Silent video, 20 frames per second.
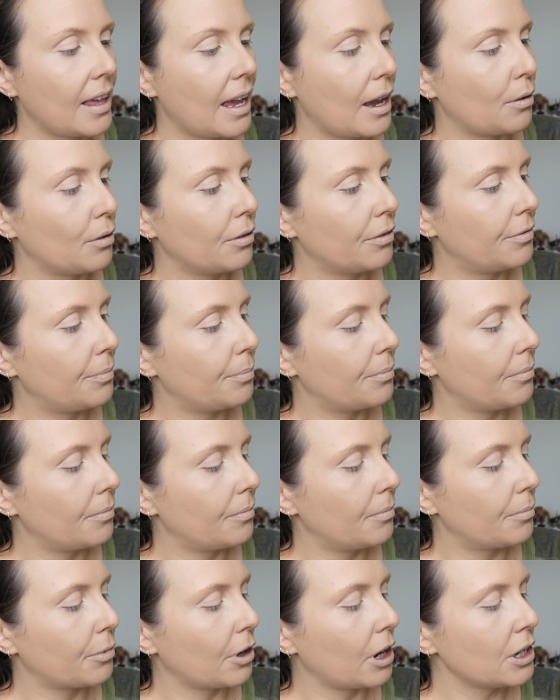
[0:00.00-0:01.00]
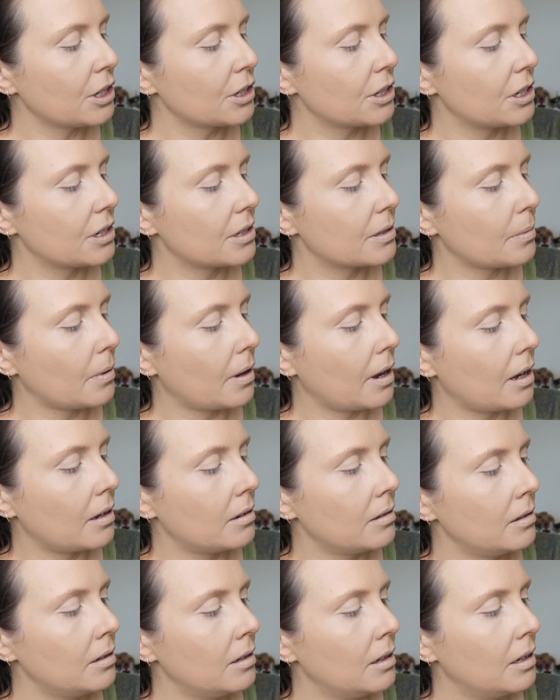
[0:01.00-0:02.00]
elf brush as
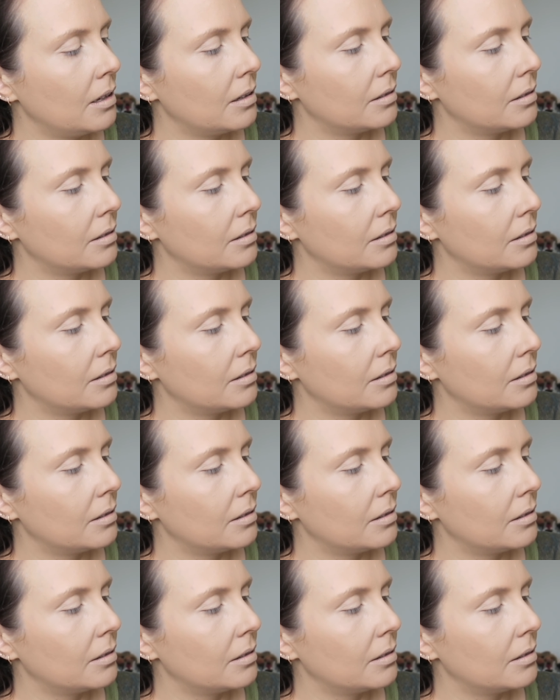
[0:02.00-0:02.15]
well